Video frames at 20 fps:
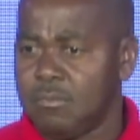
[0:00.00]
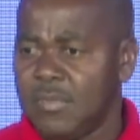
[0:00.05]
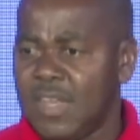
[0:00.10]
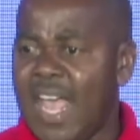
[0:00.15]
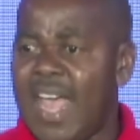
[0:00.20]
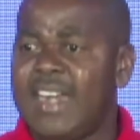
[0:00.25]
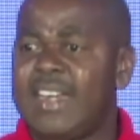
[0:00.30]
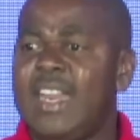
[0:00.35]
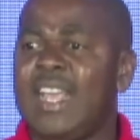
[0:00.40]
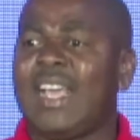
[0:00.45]

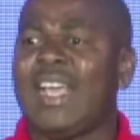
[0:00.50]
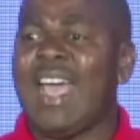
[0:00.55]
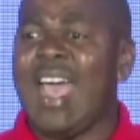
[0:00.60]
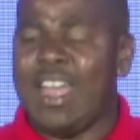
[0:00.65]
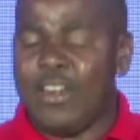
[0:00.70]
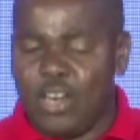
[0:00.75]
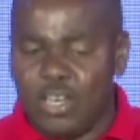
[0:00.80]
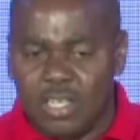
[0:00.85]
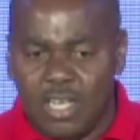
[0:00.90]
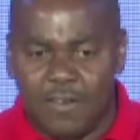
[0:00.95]
And they
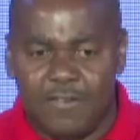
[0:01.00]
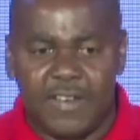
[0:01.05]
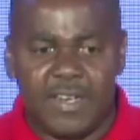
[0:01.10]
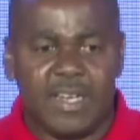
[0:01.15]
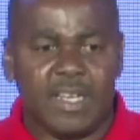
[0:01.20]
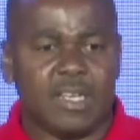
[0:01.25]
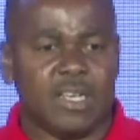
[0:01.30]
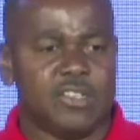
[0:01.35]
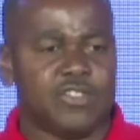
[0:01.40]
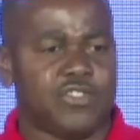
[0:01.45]
cannot govern
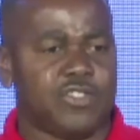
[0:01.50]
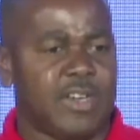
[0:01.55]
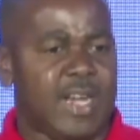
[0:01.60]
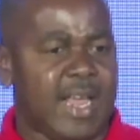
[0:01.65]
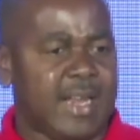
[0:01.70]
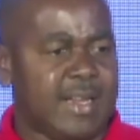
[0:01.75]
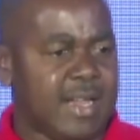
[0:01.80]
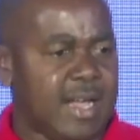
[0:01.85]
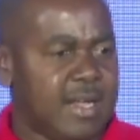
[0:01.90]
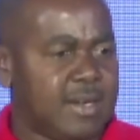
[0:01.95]
the country
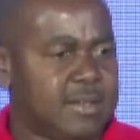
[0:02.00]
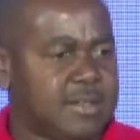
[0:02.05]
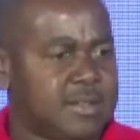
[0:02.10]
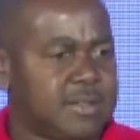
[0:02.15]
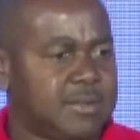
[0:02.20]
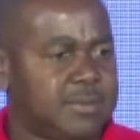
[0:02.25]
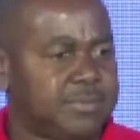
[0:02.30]
like that.